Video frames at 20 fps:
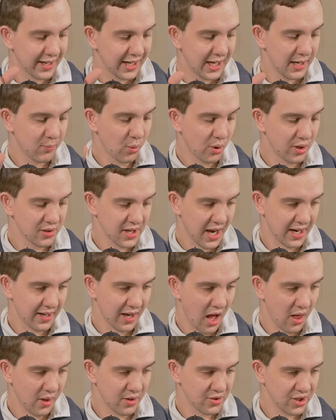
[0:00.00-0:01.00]
keyboard
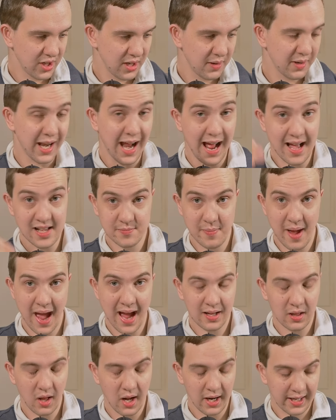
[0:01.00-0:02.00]
technology. It has
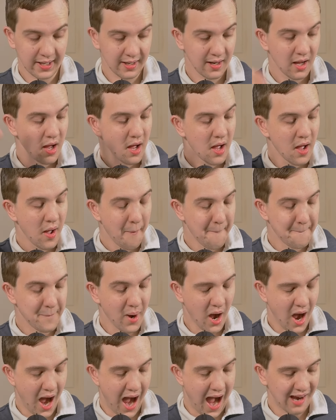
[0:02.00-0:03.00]
backlighting,
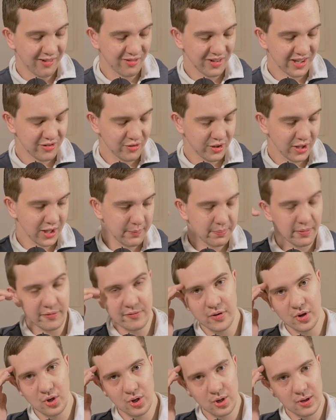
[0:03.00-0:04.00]
but I would really
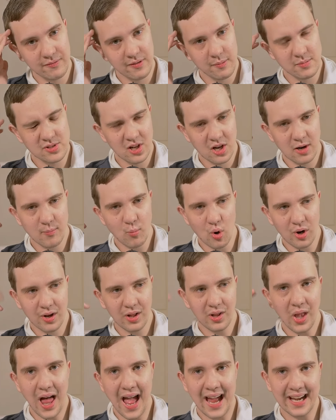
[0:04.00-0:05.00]
prefer if it was a little more
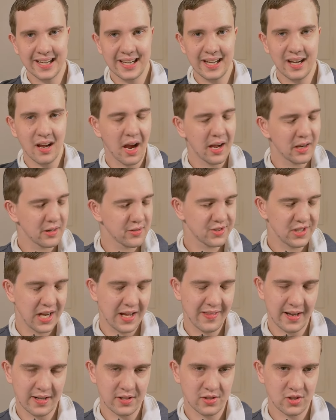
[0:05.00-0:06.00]
clacky. I
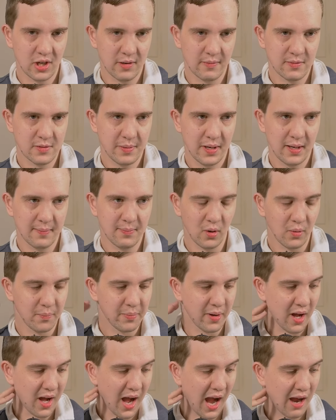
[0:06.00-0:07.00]
understand that disturbs people,
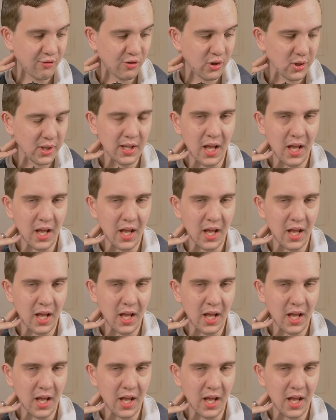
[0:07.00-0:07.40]
but I really